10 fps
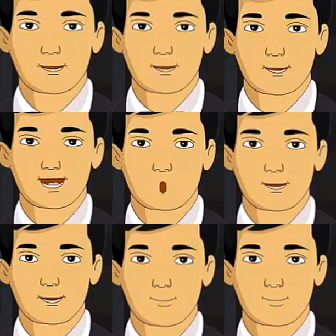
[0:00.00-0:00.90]
makes the
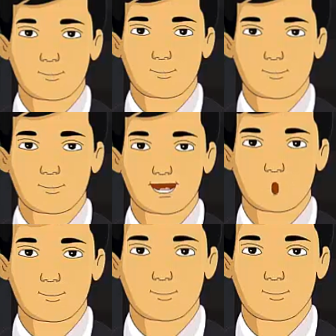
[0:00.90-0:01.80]
soil
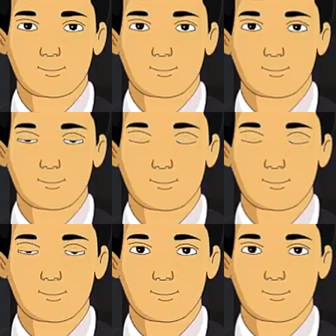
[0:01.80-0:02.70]
salty.
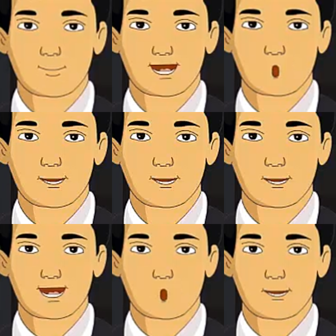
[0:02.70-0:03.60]
It
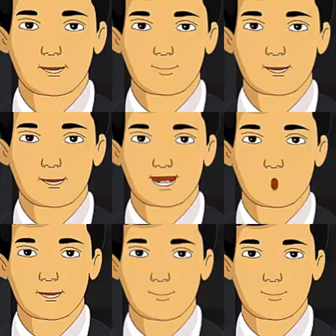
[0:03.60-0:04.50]
is the least
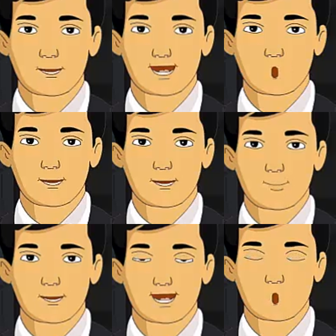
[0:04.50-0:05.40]
fertile soil
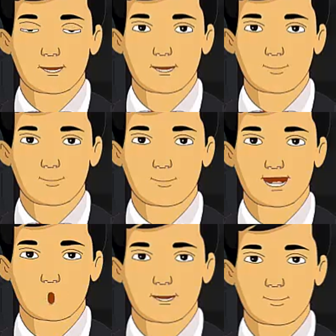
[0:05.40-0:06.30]
among all
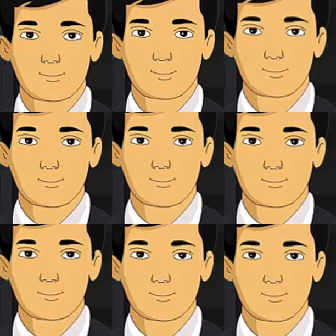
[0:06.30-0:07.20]
the soils.
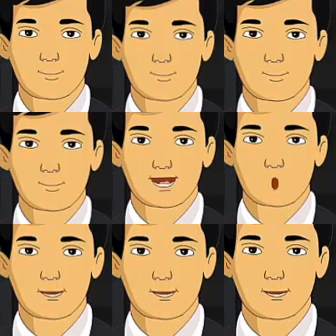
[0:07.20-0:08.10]

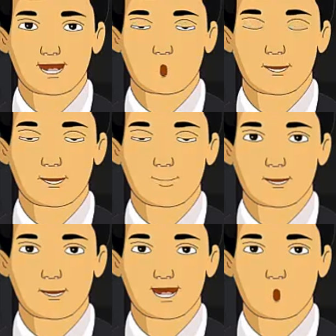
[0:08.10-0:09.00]
Though with the
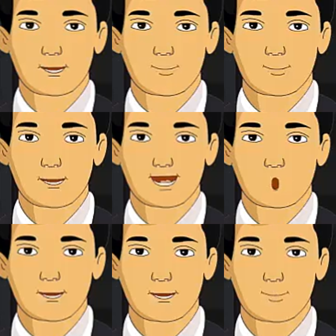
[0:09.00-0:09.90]
use of modern
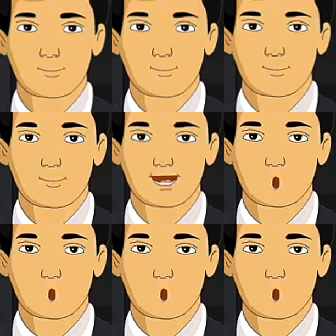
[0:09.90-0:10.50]
irrigation,